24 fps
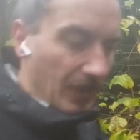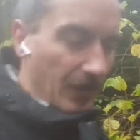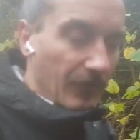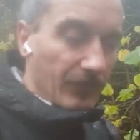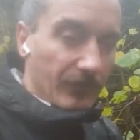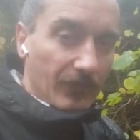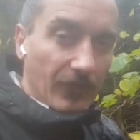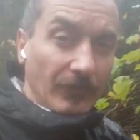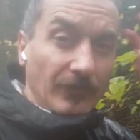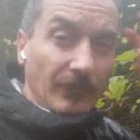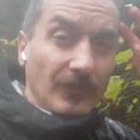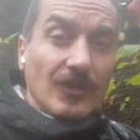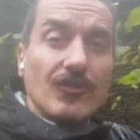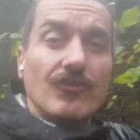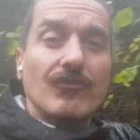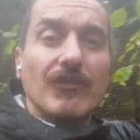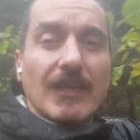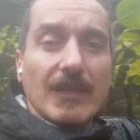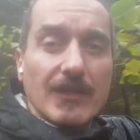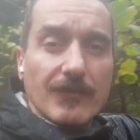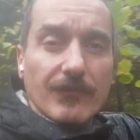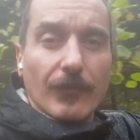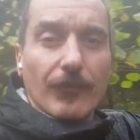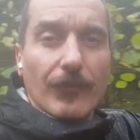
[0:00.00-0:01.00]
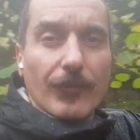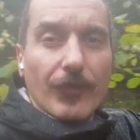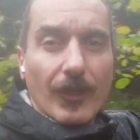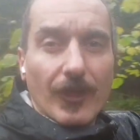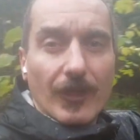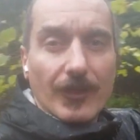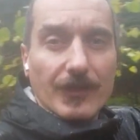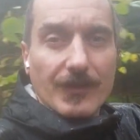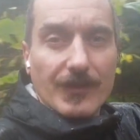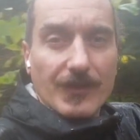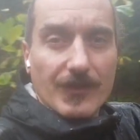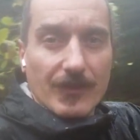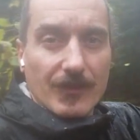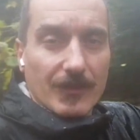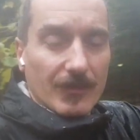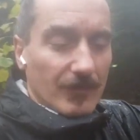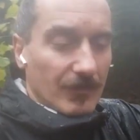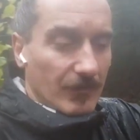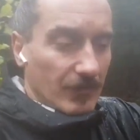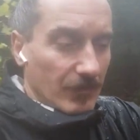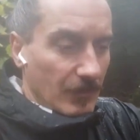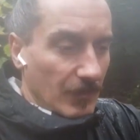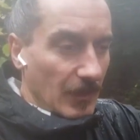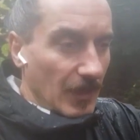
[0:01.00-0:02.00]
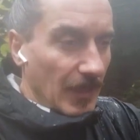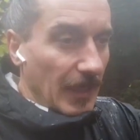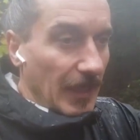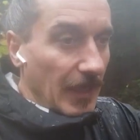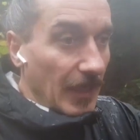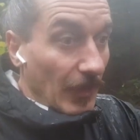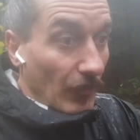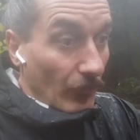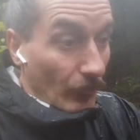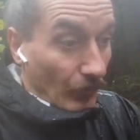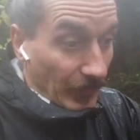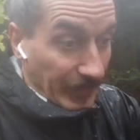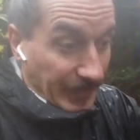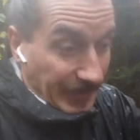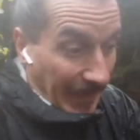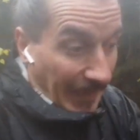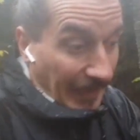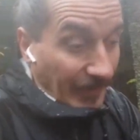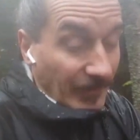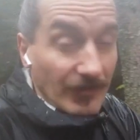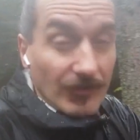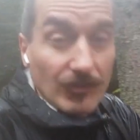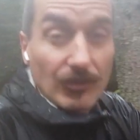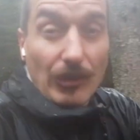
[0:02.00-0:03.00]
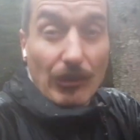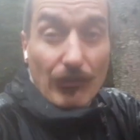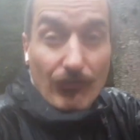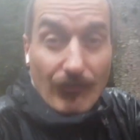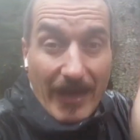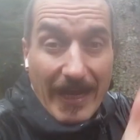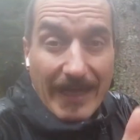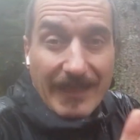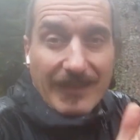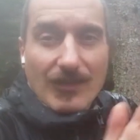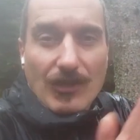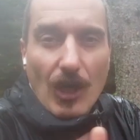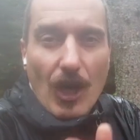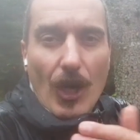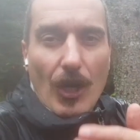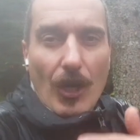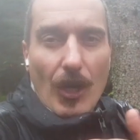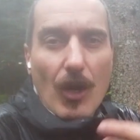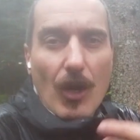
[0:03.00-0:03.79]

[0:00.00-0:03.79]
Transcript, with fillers: from the stressful thoughts, we then direct our